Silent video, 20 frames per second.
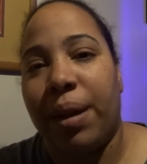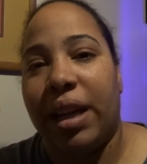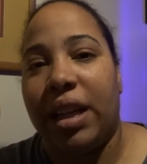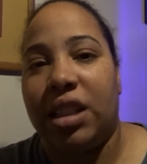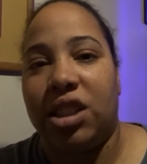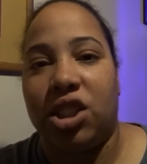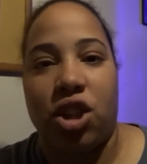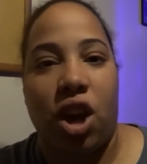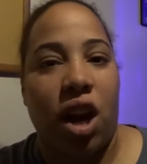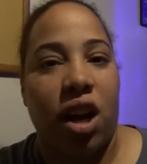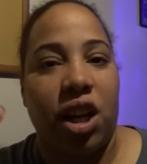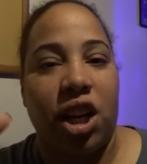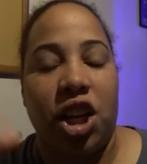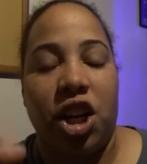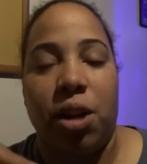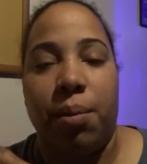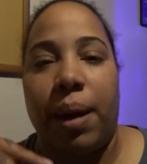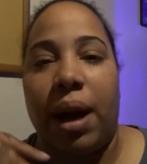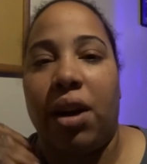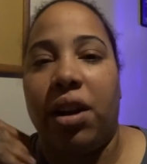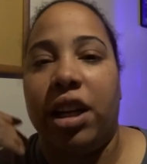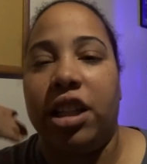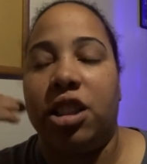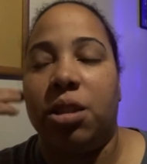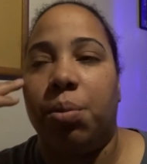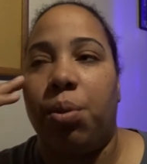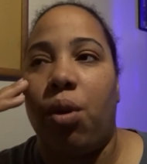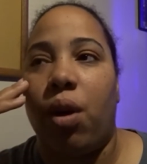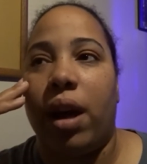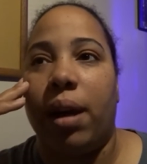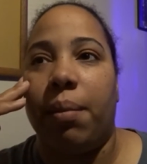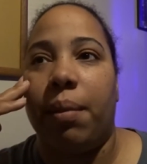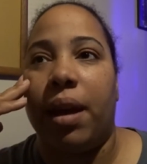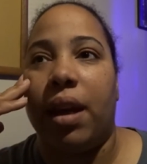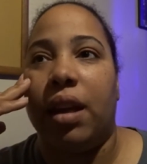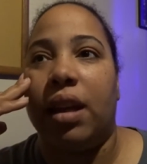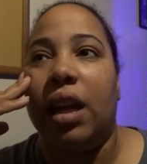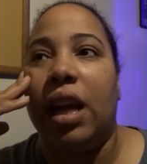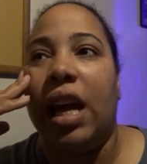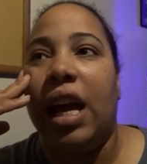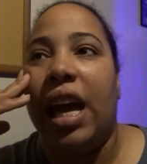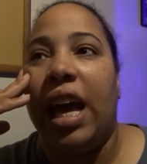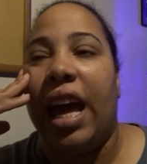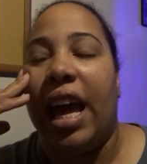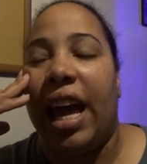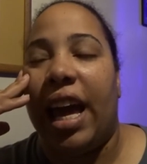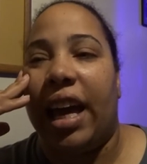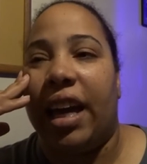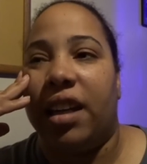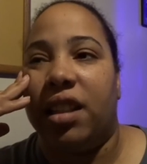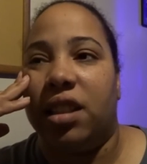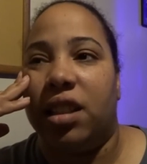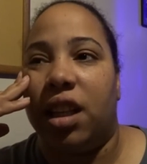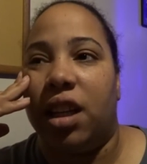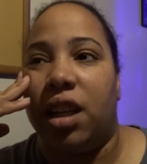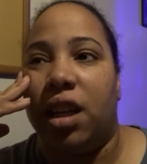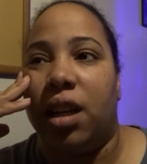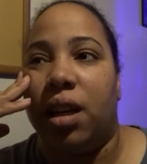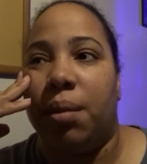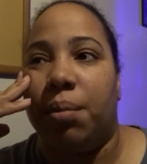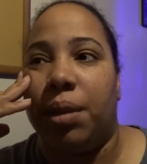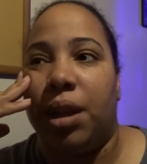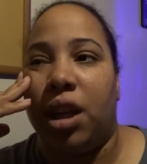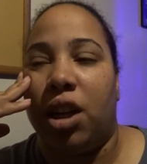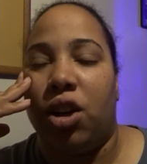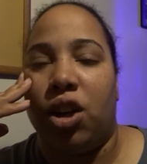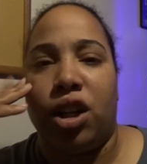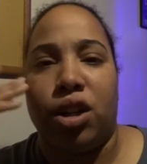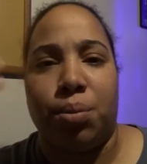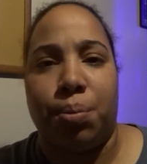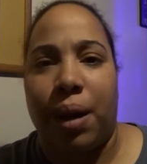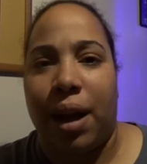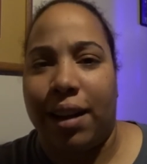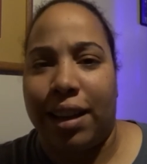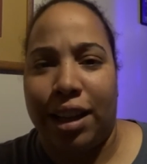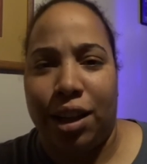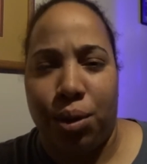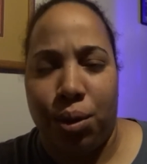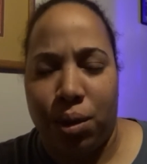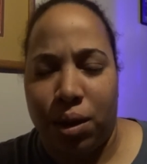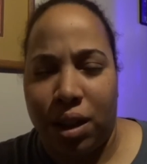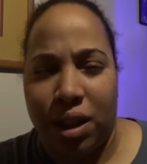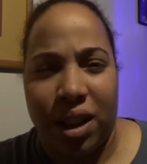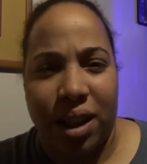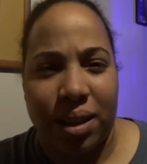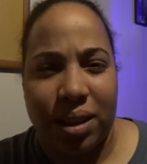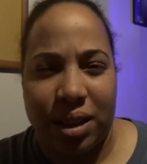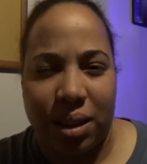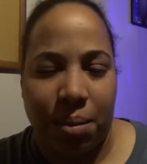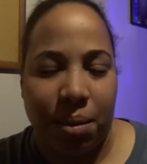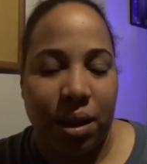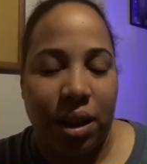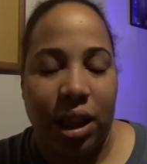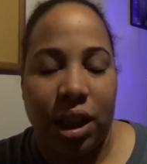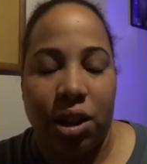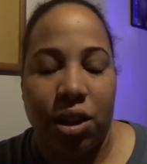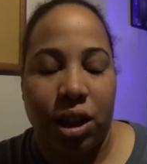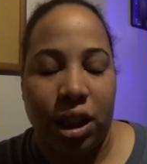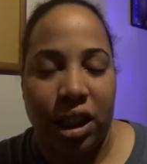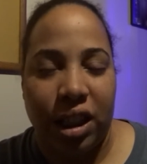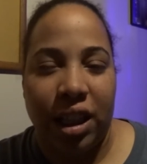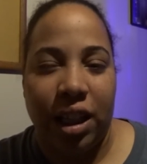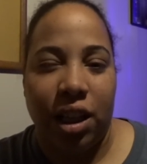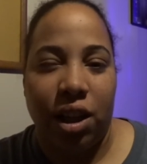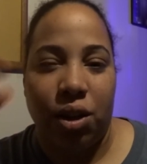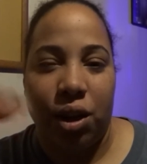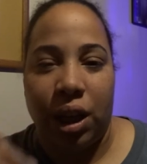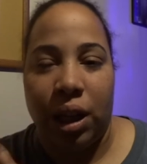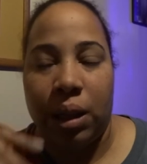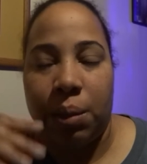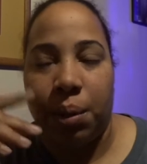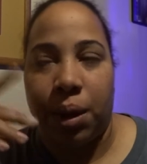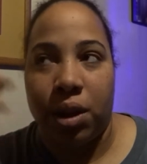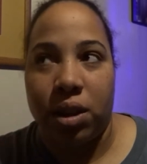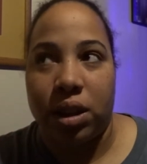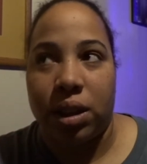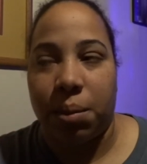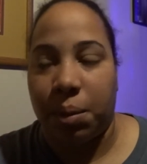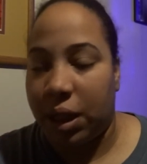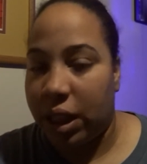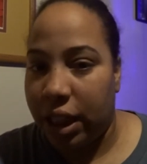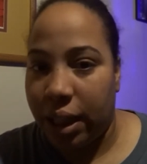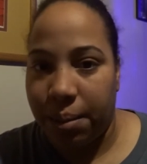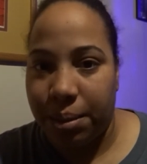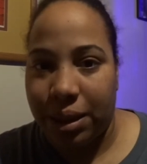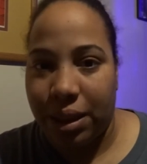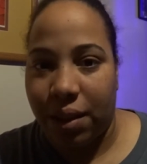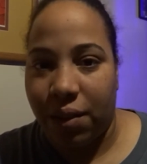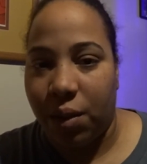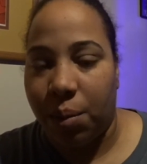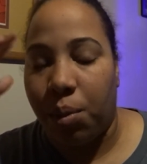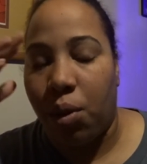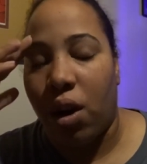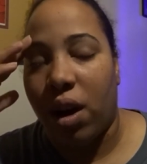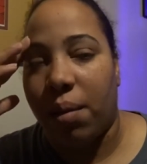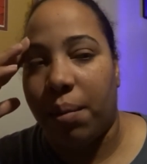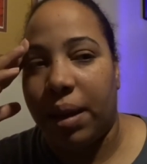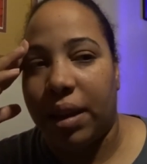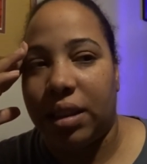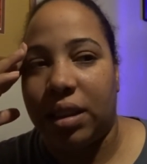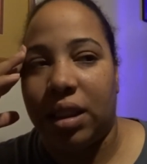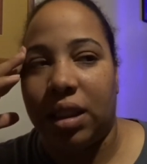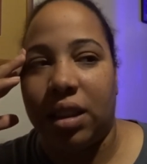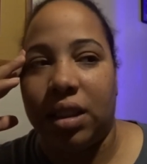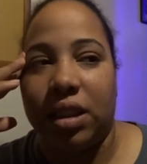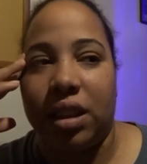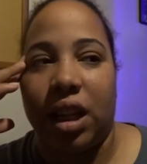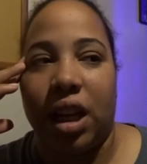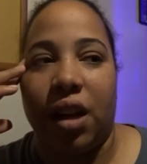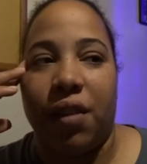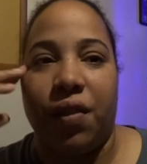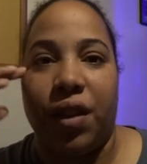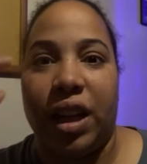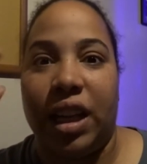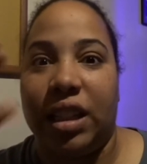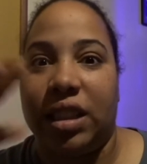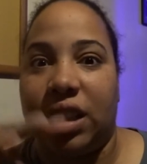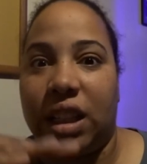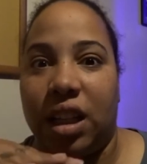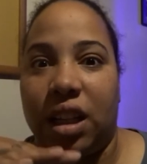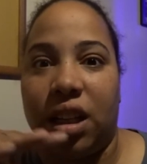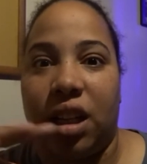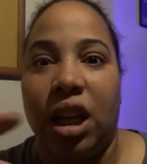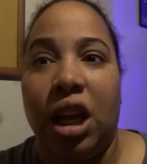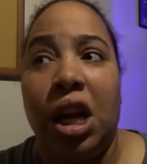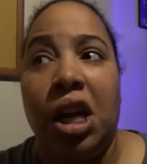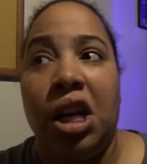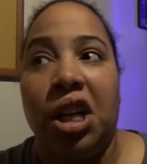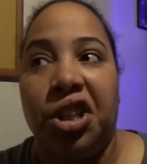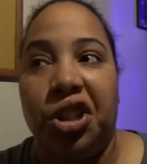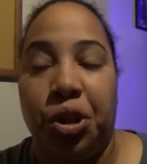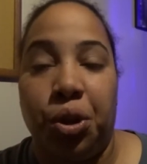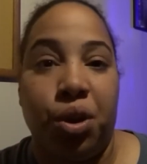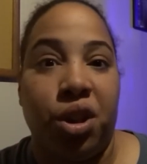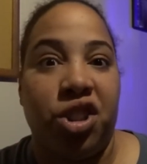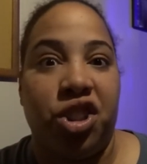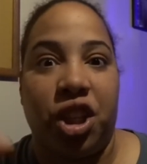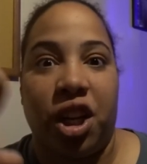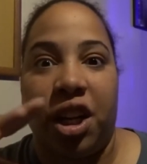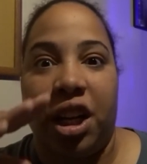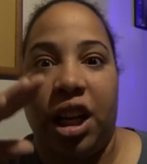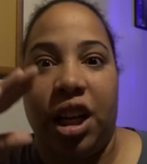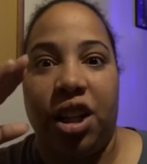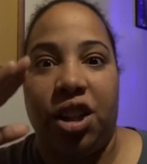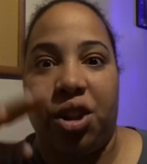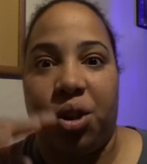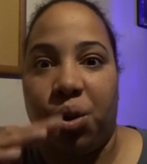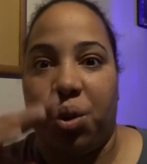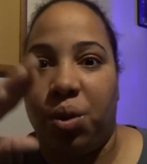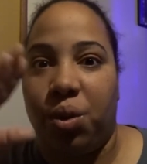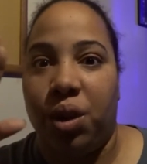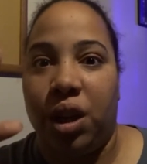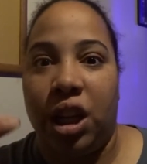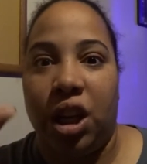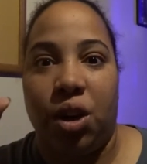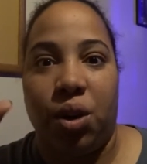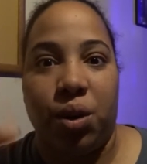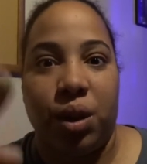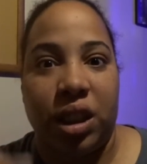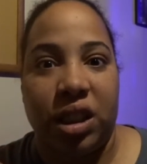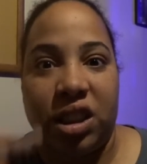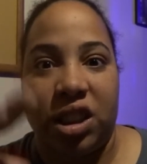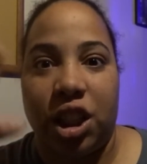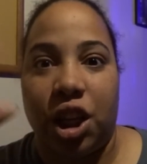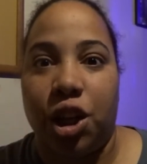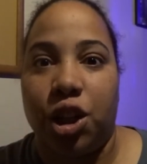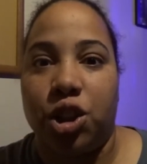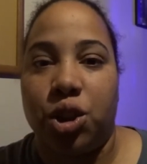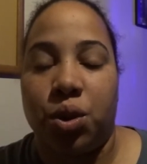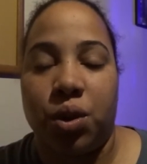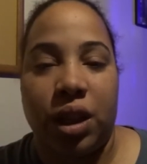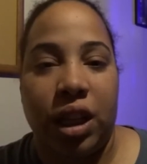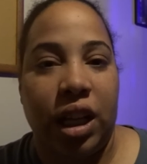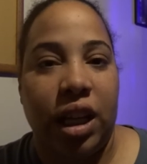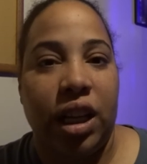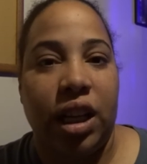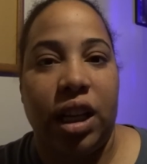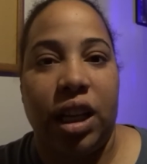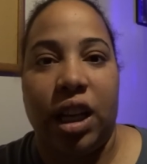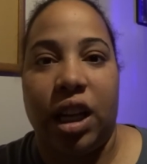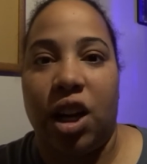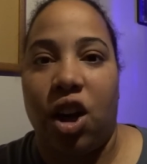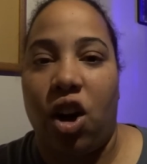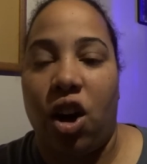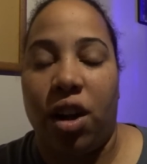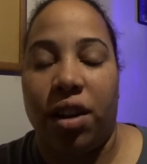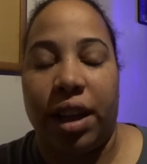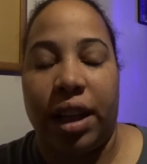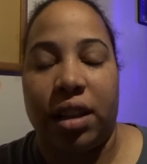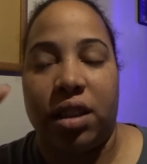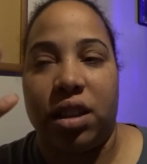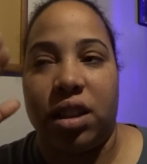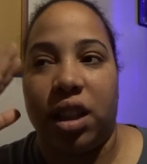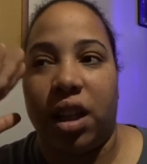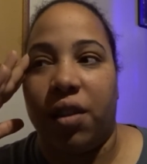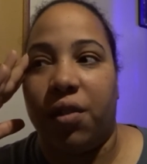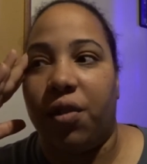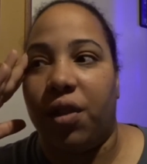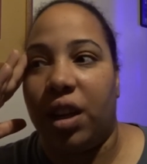he's talking to you about each appointment, and you know, he'll probably do clips, he'd post some clips of appointments and stuff, and he's gonna do the journey through, you know, his surgery and all that stuff.